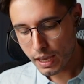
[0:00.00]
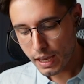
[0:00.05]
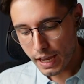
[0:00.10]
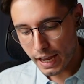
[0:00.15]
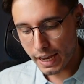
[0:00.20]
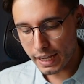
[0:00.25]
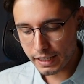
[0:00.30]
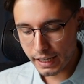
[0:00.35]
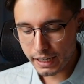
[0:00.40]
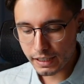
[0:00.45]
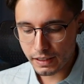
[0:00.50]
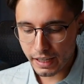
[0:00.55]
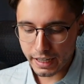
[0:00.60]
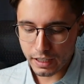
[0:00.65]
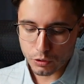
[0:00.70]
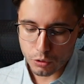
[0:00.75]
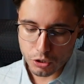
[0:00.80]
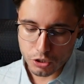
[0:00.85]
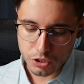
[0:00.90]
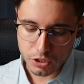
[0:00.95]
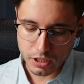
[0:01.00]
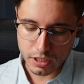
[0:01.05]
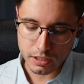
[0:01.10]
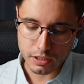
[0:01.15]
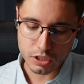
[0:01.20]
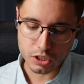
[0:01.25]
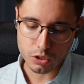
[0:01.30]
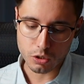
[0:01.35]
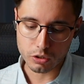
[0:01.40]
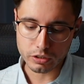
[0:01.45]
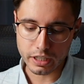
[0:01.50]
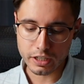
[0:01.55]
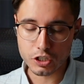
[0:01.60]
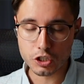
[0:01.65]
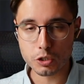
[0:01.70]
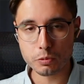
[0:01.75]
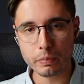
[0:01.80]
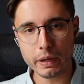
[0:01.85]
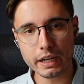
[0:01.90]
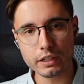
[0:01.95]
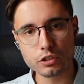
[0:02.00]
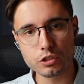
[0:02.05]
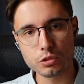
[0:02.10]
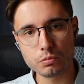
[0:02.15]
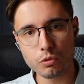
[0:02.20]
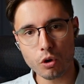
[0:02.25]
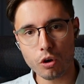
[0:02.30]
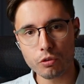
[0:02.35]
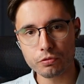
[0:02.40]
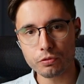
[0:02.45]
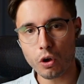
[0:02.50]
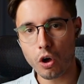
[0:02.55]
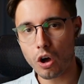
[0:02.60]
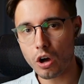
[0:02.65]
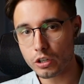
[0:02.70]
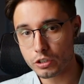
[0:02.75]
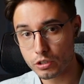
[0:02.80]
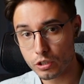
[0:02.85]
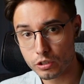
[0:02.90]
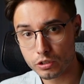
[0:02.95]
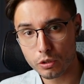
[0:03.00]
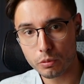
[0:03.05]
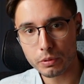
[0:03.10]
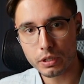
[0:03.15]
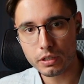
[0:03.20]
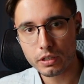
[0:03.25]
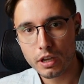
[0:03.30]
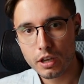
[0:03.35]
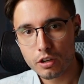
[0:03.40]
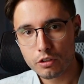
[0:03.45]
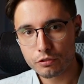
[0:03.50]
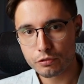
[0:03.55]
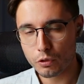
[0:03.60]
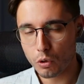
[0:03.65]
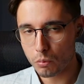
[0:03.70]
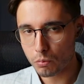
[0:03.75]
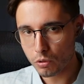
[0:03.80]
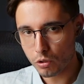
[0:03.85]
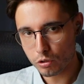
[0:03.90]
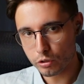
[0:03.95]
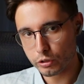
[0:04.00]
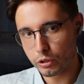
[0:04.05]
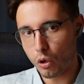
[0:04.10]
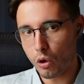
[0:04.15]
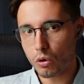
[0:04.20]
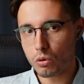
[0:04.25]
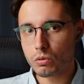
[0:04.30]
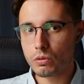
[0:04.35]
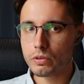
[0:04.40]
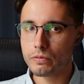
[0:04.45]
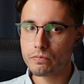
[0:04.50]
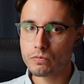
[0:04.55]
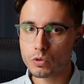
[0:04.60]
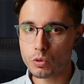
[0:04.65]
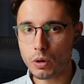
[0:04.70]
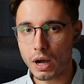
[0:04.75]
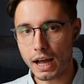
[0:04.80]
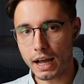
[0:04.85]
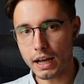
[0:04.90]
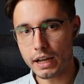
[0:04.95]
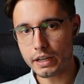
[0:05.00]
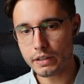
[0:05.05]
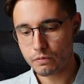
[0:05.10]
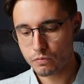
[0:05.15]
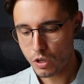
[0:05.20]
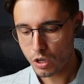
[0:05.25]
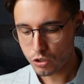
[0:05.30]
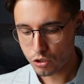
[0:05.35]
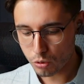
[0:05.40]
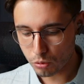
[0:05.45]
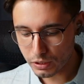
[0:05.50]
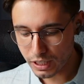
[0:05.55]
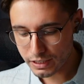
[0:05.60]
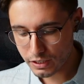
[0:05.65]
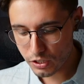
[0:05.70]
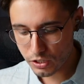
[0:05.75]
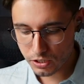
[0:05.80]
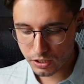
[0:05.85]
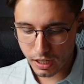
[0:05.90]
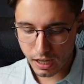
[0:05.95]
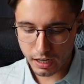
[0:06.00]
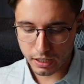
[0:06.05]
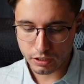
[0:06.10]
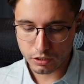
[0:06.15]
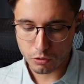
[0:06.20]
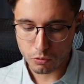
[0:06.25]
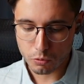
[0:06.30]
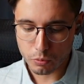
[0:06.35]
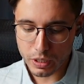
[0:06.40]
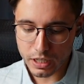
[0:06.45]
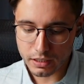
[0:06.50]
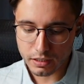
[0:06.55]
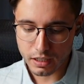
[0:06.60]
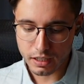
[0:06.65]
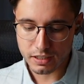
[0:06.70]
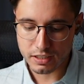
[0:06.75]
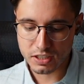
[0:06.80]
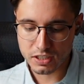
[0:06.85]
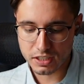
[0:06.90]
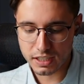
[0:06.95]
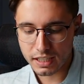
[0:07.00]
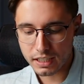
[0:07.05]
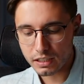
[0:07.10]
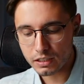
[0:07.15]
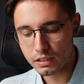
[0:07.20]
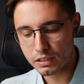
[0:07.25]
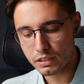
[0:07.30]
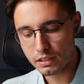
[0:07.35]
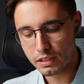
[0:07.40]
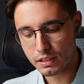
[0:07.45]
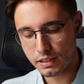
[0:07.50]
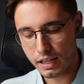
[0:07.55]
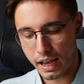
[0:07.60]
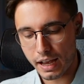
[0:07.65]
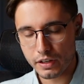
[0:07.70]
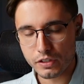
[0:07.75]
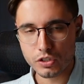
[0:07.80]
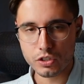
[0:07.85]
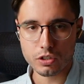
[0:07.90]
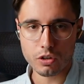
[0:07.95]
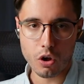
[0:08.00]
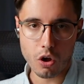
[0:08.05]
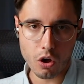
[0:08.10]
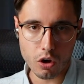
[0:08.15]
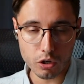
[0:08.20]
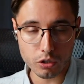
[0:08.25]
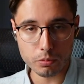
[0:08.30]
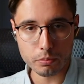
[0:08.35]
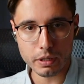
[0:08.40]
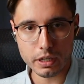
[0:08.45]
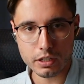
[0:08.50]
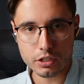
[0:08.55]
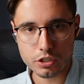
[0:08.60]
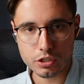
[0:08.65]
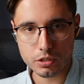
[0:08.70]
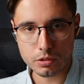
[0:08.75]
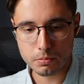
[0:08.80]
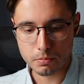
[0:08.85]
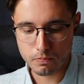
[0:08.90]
And I like to see this on a spectrum of autonomy, from low to high. So let's start with a single task automation,